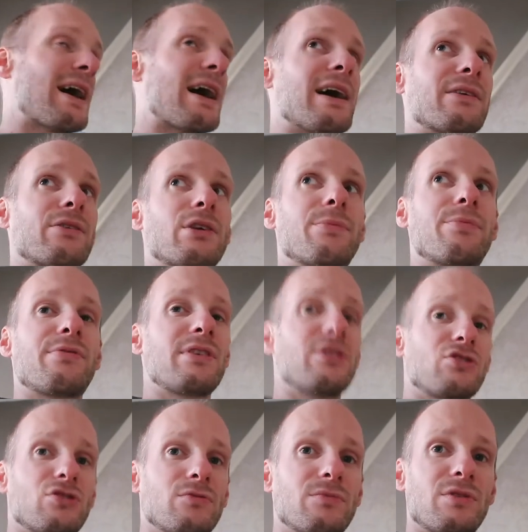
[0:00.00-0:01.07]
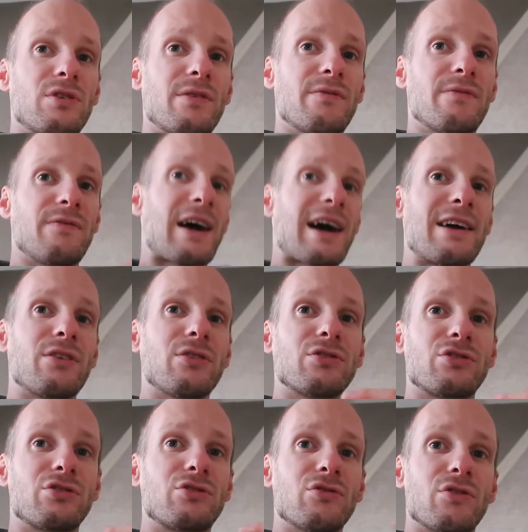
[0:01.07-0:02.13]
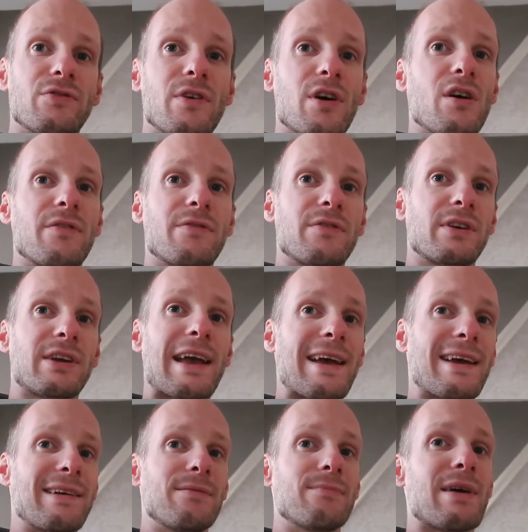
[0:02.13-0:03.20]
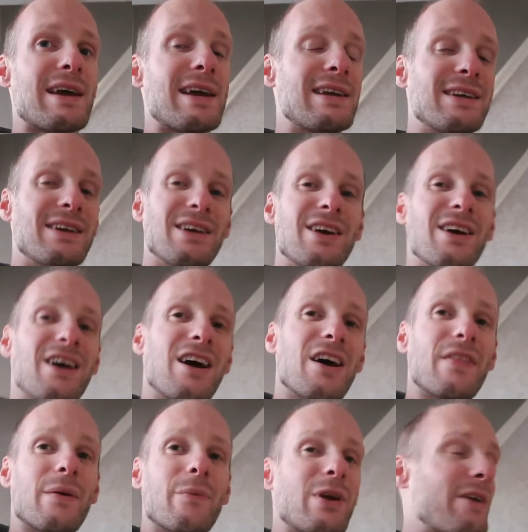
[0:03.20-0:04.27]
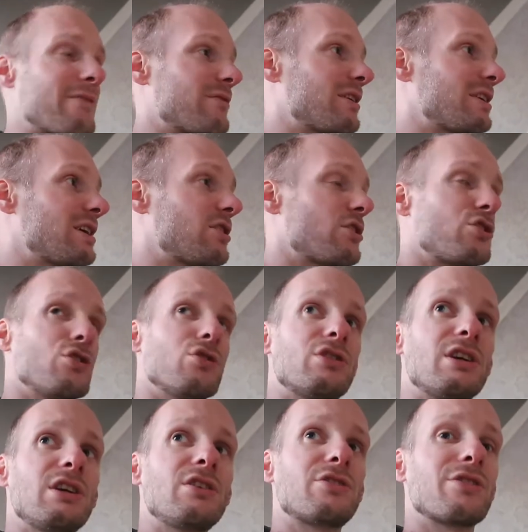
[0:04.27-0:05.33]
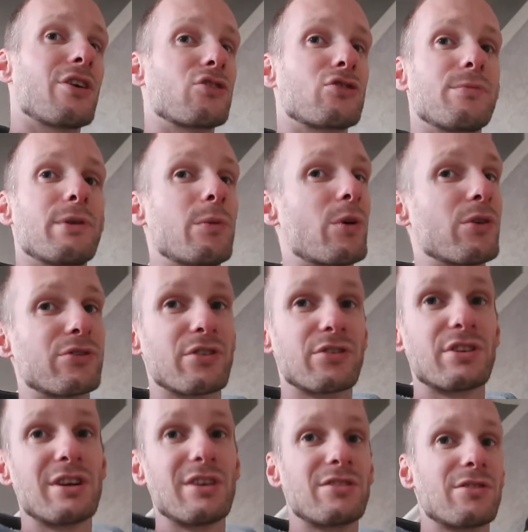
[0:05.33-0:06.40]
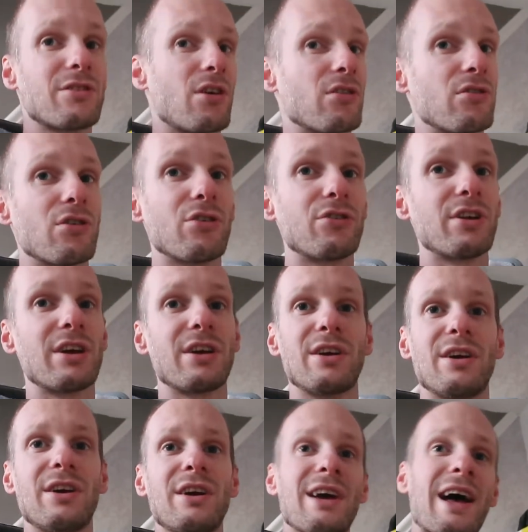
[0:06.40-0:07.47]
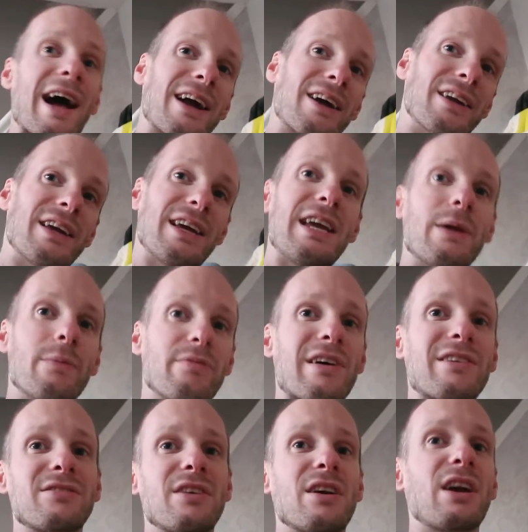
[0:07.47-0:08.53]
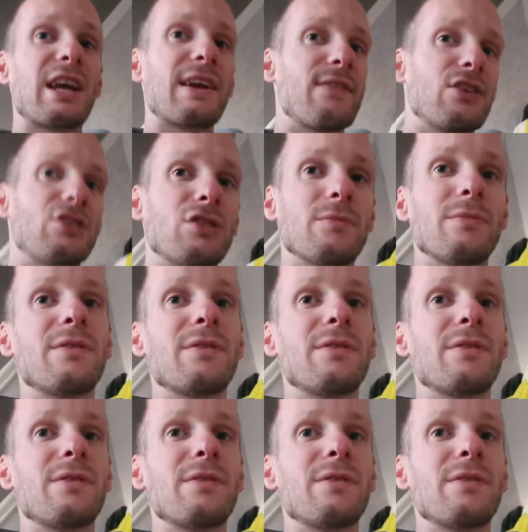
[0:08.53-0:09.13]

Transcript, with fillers: I'm gonna print some vinyl stuff off, get it made, and then whenever I need a new T-shirt or somebody wants a T-shirt or a hoodie, I can heat press it and give it to them